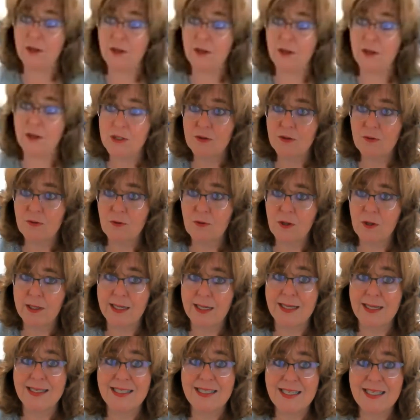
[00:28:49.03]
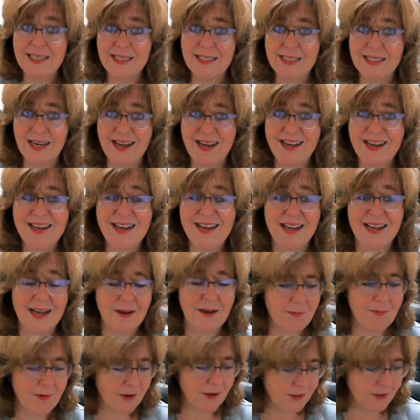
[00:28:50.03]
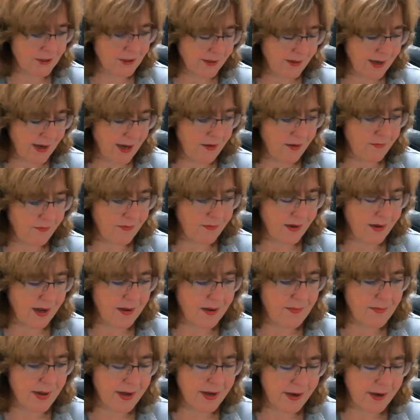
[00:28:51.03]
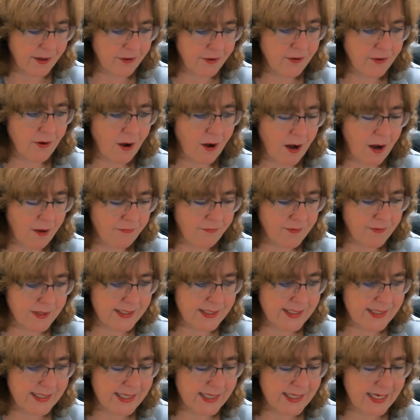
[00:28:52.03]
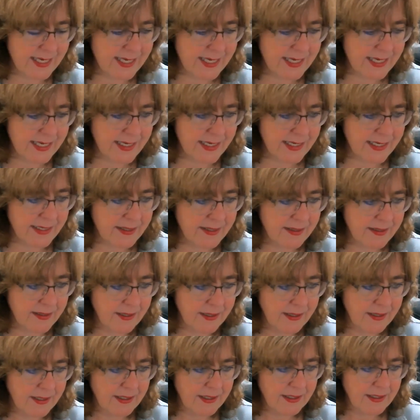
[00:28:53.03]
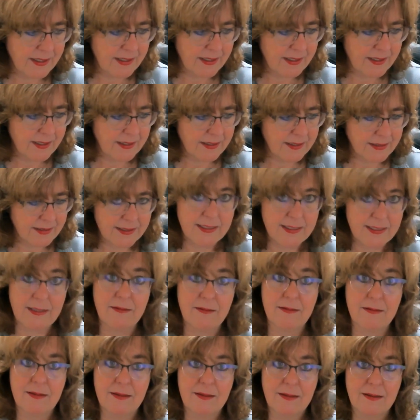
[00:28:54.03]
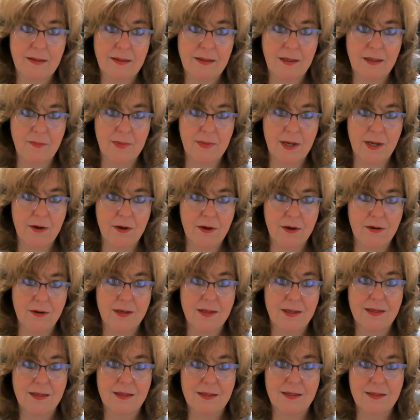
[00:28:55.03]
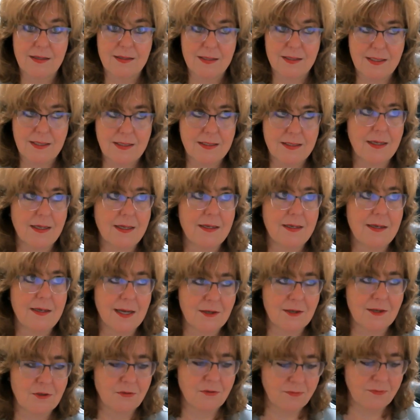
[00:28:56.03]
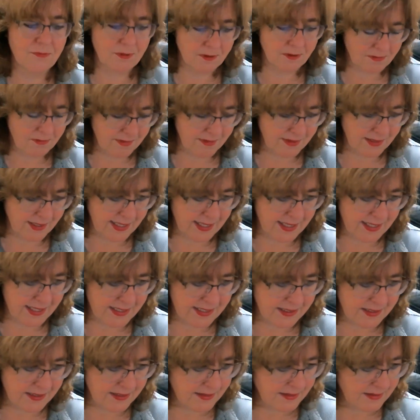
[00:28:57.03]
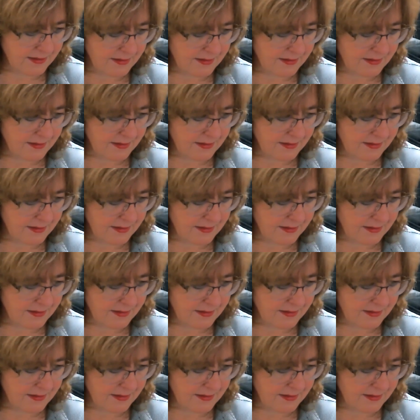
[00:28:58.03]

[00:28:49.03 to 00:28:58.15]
School in Seaside, and we also have another office in, let's see, help me out here, Seaside, Castroville, and